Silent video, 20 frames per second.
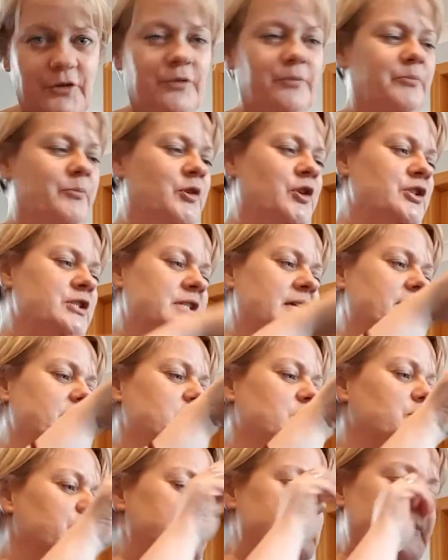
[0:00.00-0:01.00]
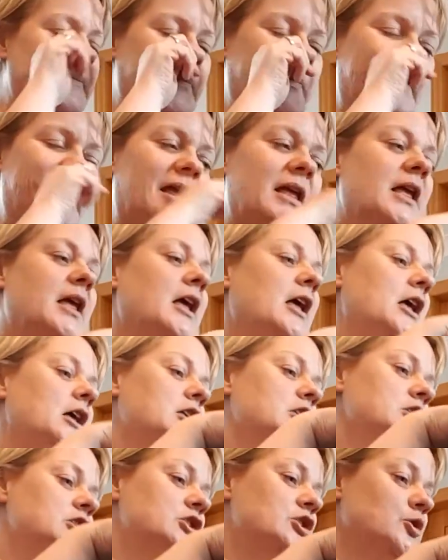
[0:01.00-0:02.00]
thought, good time to do it.
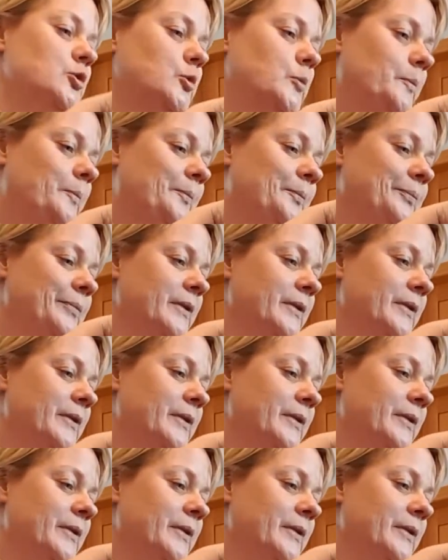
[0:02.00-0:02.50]
So,